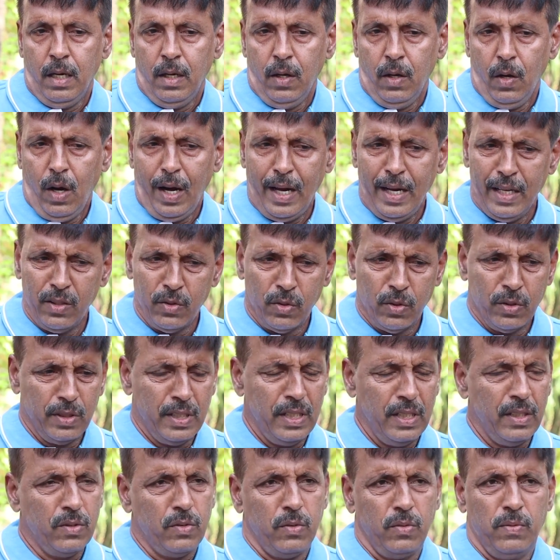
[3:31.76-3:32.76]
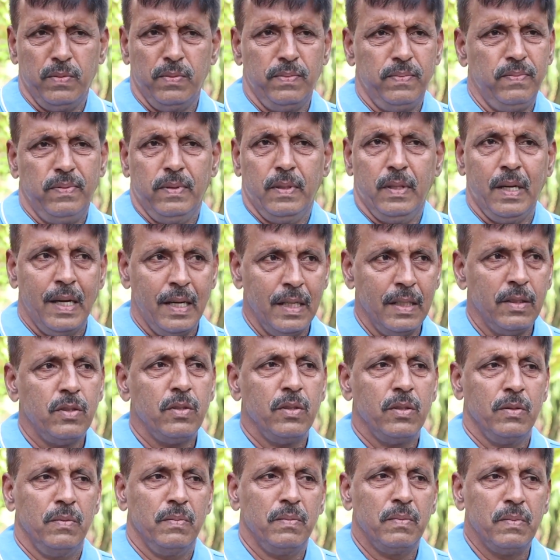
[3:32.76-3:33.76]
No, I don't think so. I
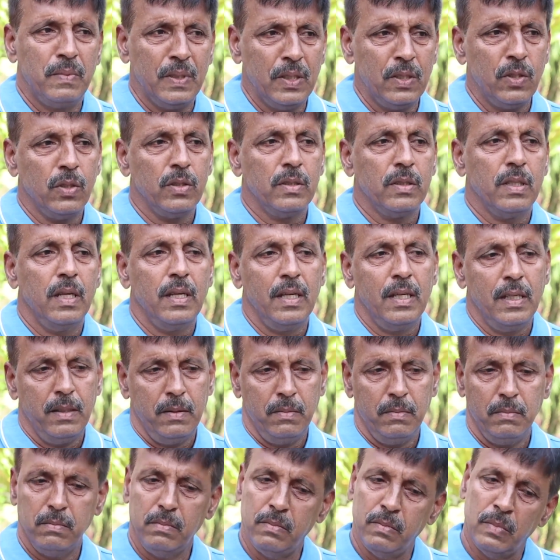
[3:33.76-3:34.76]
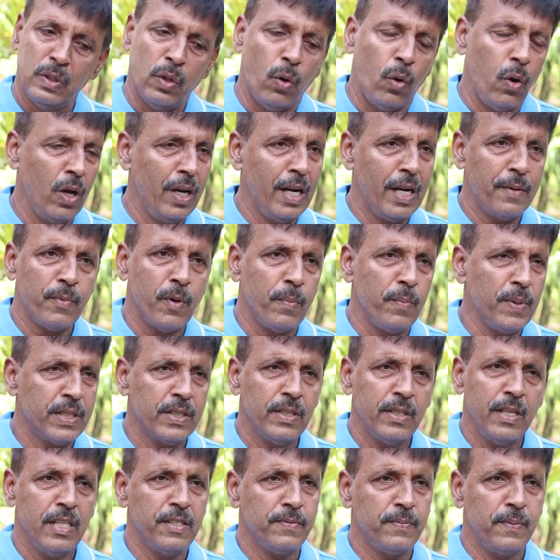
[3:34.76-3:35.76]
think because all our
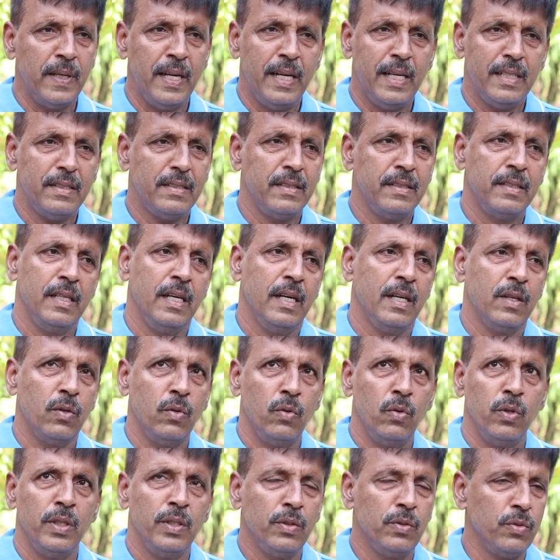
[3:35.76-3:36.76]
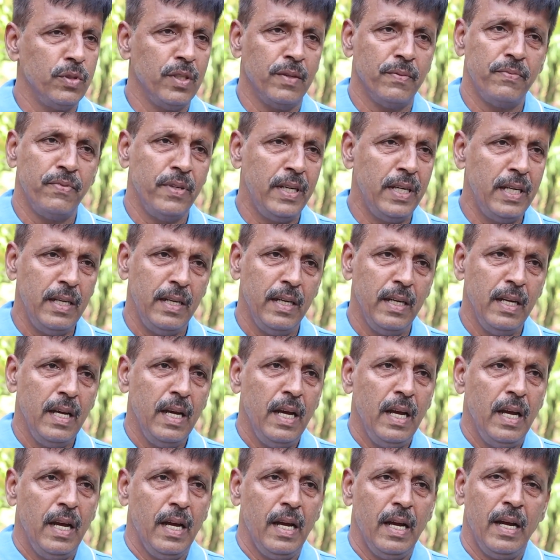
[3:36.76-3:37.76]
professional players, they are going to the field,
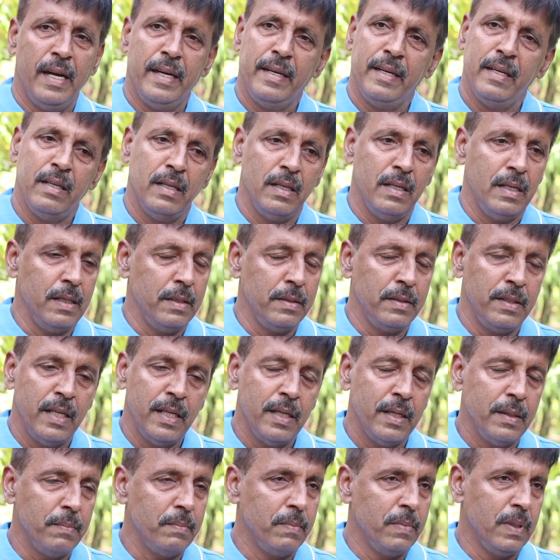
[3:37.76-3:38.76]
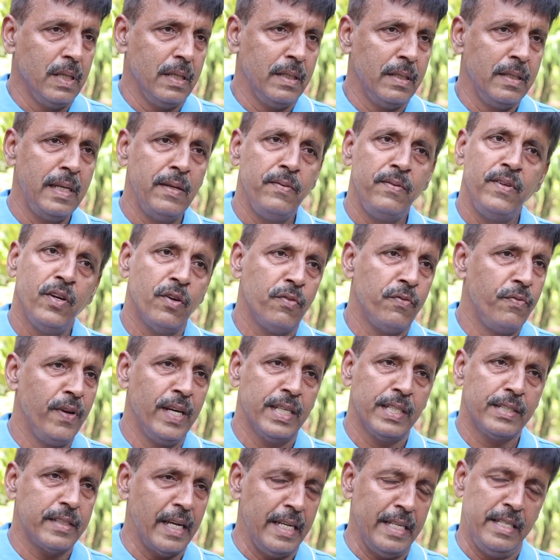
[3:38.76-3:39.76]
and they give your
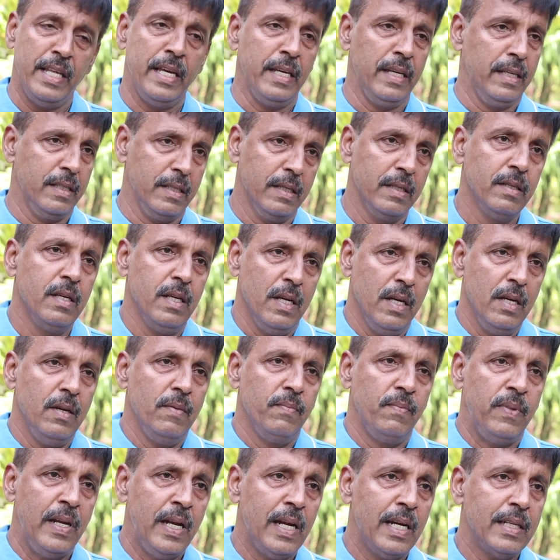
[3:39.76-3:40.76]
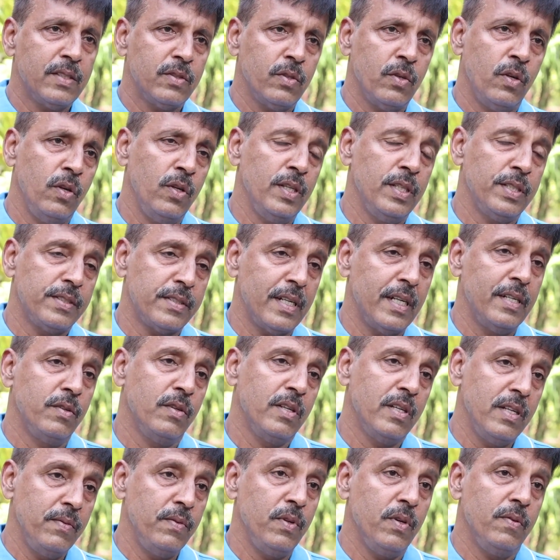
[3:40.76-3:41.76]
best, I think. Players always try to
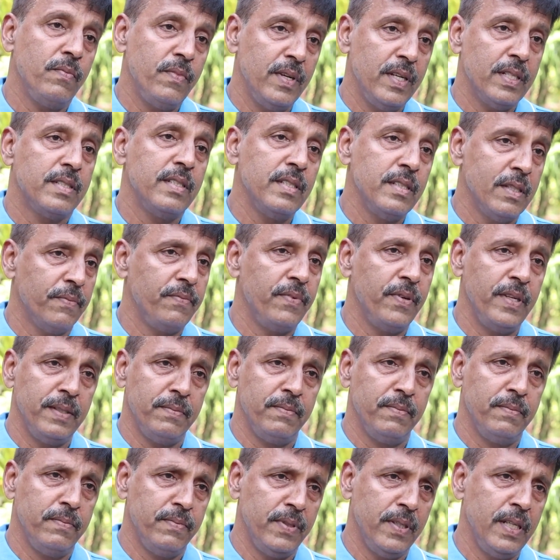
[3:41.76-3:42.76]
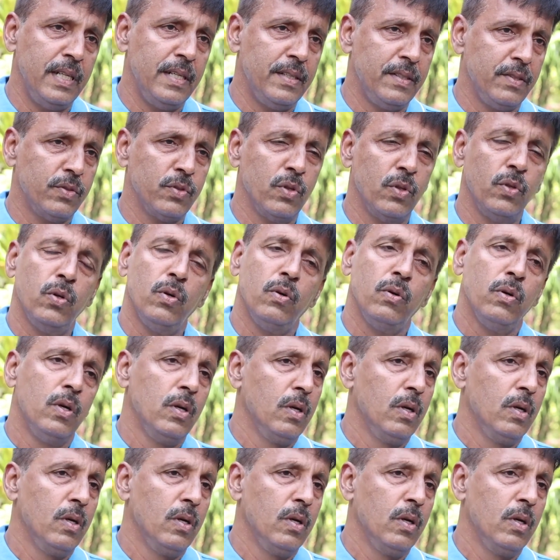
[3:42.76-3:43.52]
give your best in the field. So